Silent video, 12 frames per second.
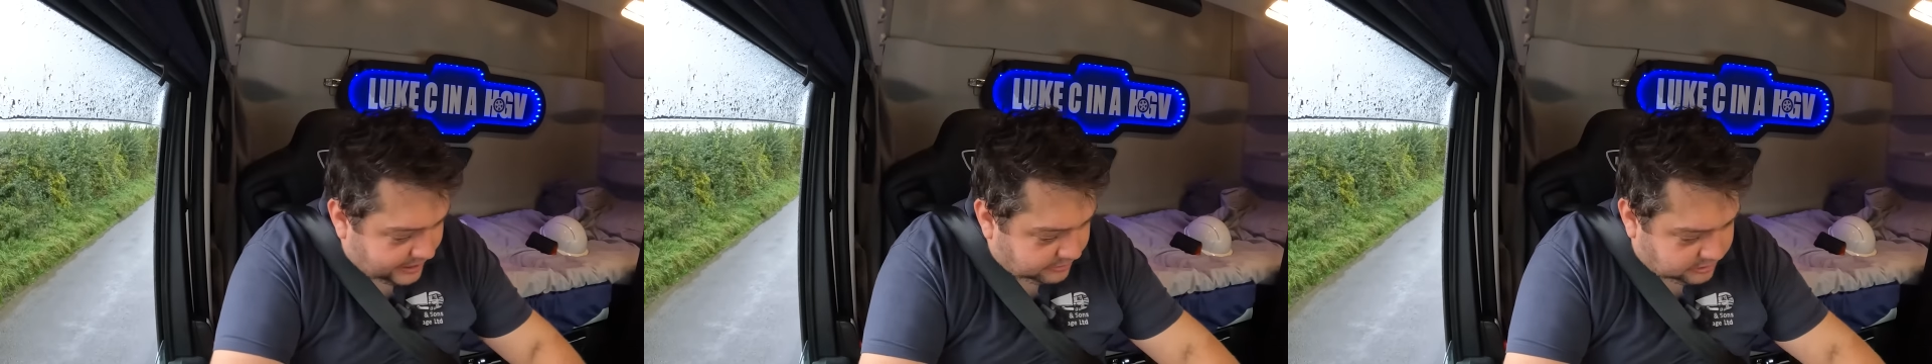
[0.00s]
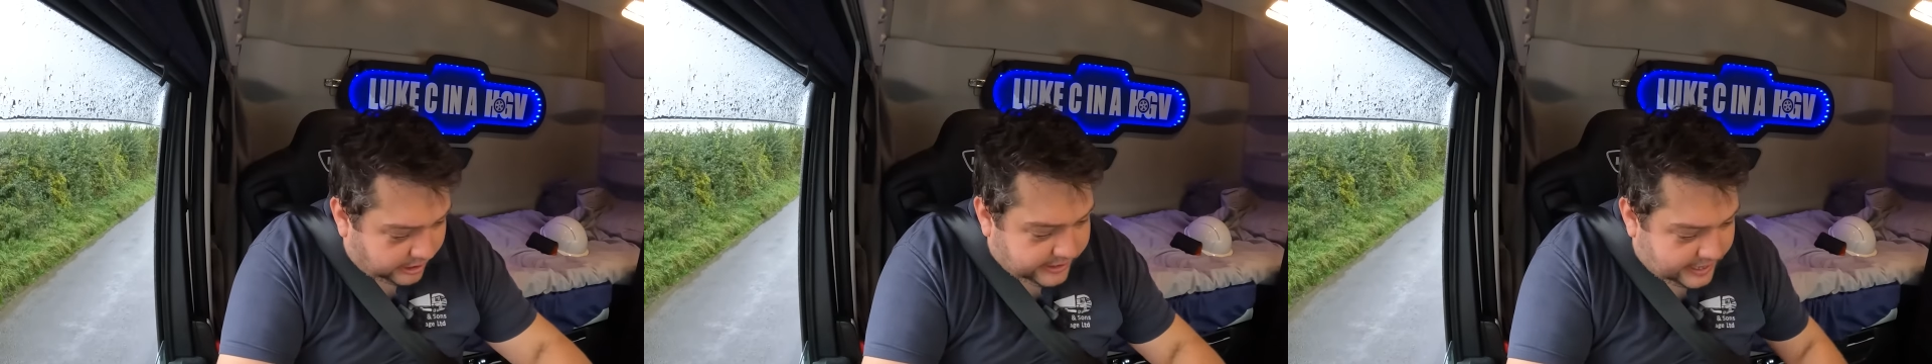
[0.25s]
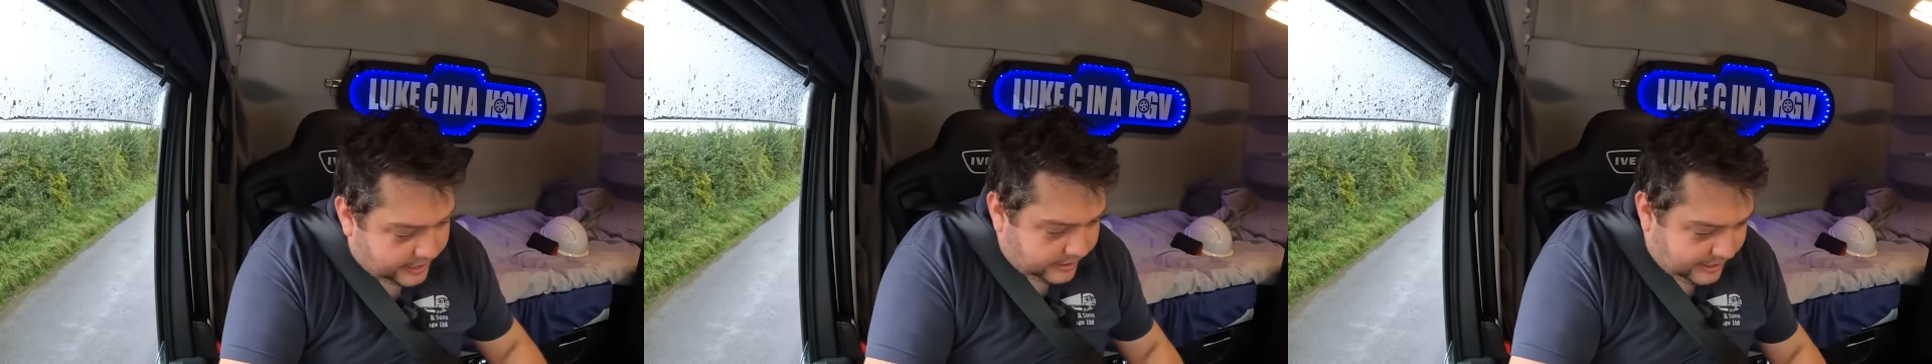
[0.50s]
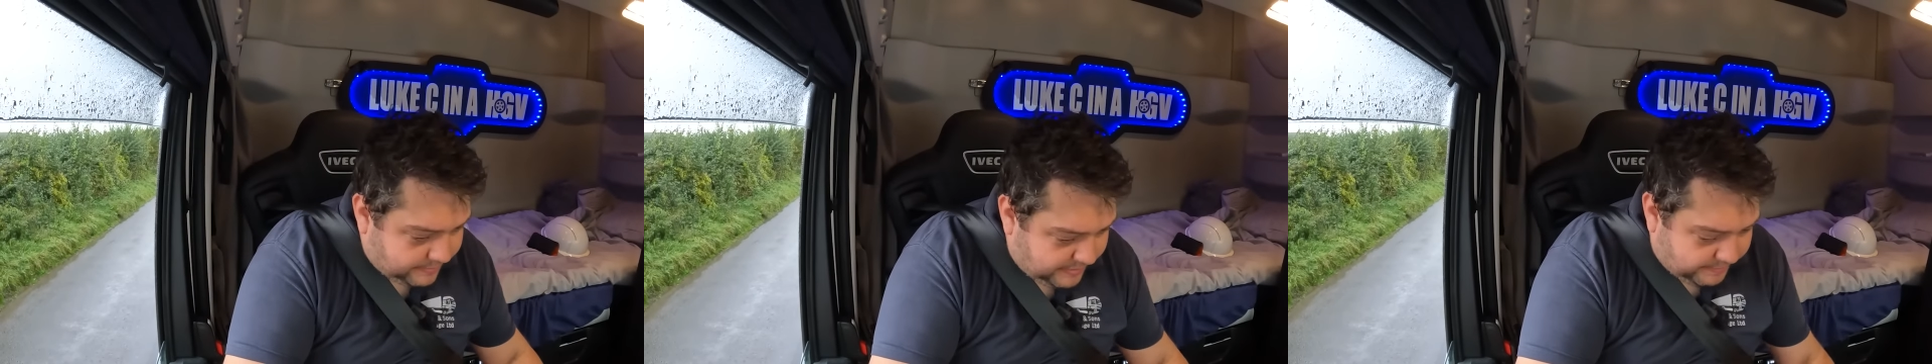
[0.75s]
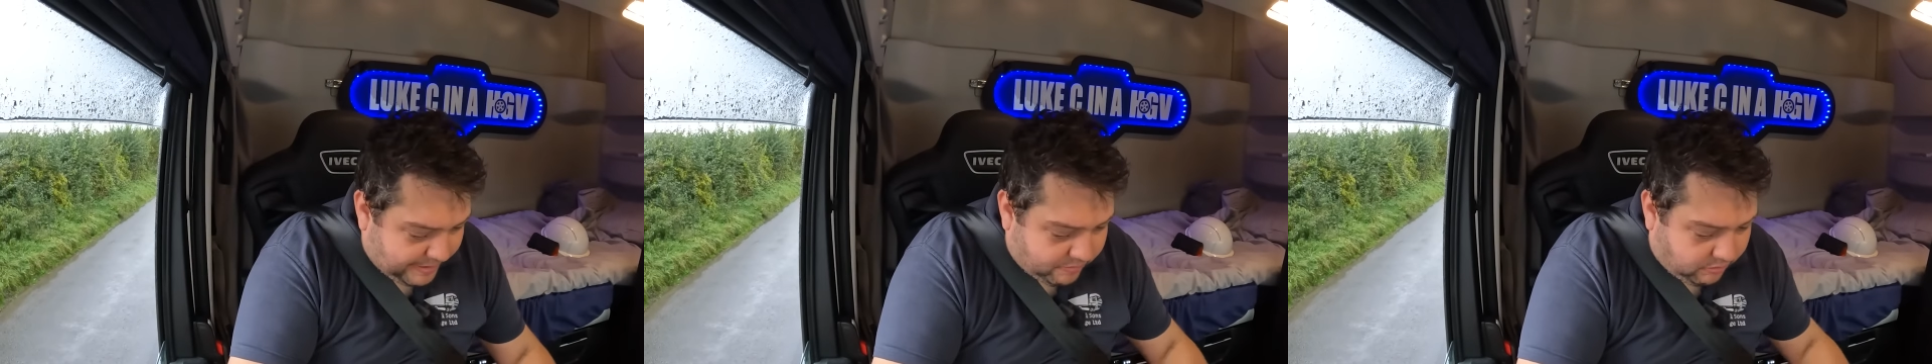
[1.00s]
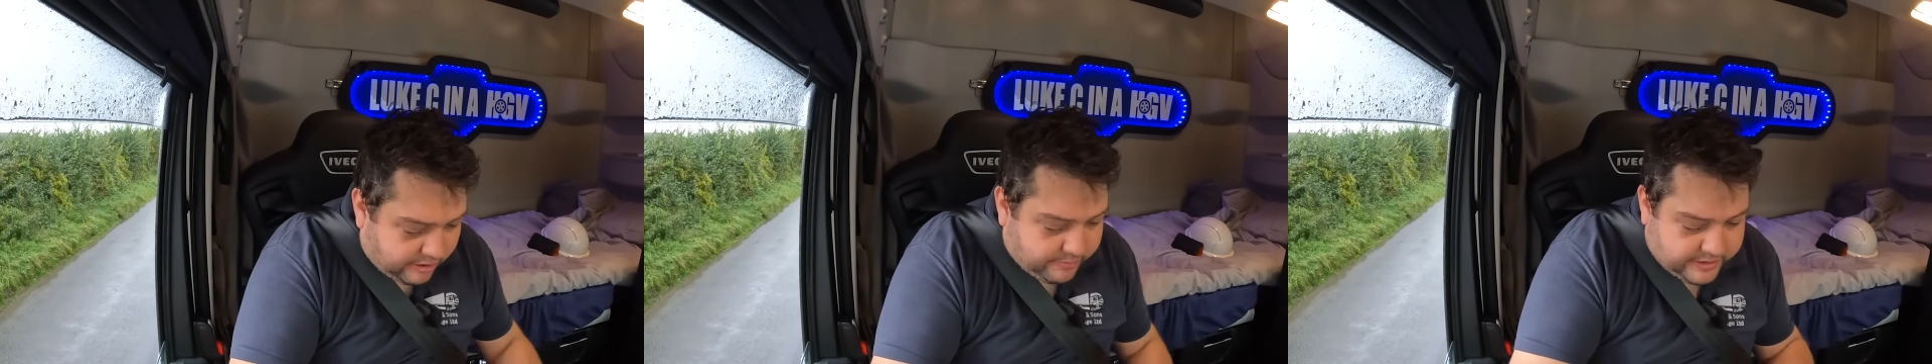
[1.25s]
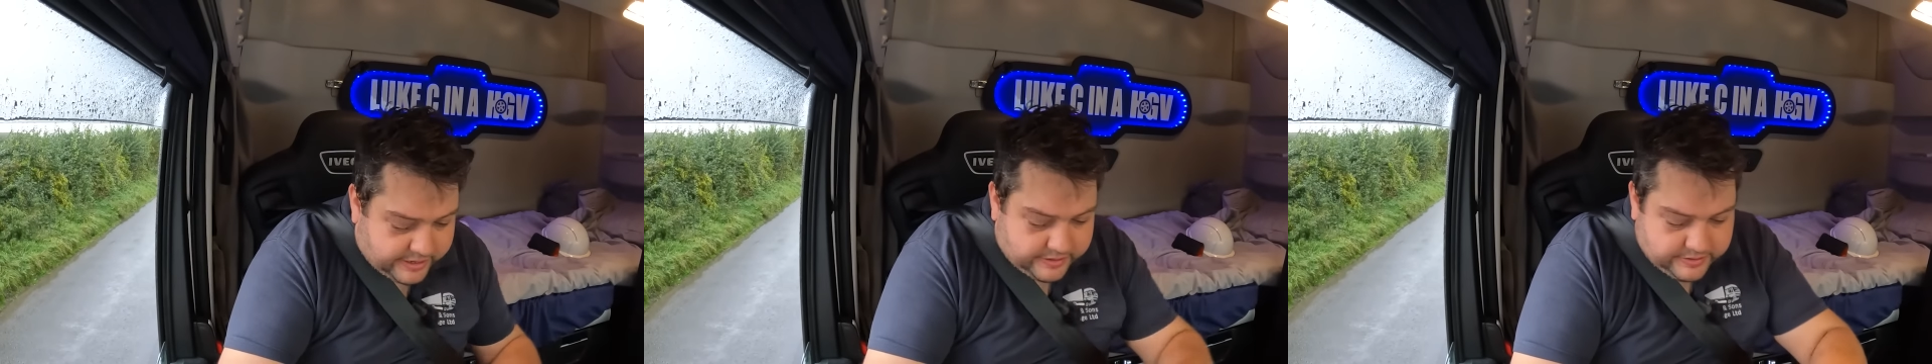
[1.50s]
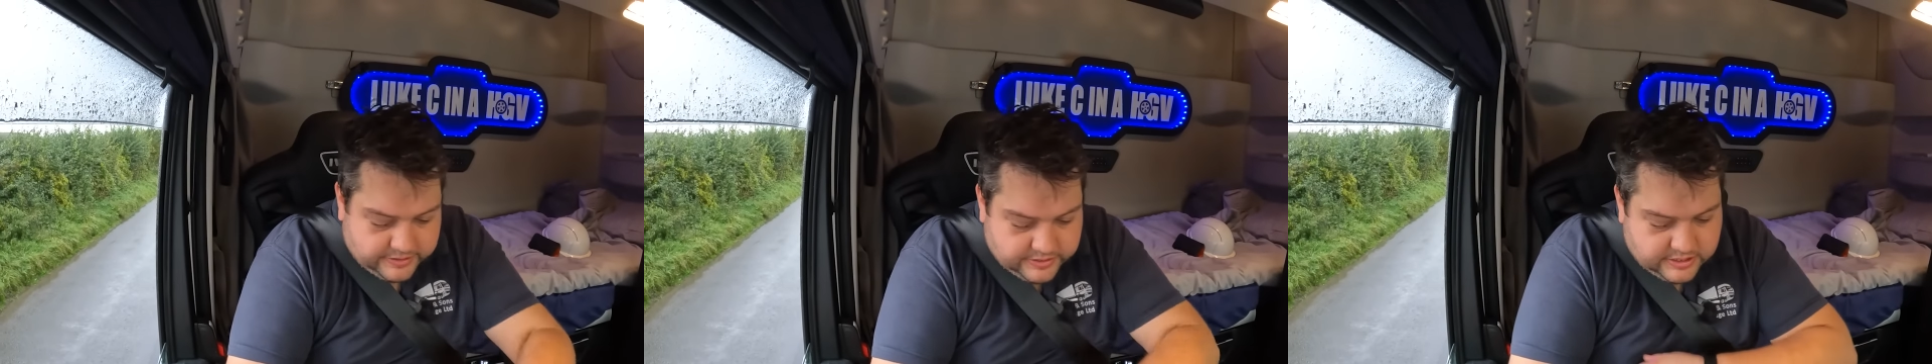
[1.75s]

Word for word: I was like, yeah, that'd be about right, wouldn't it?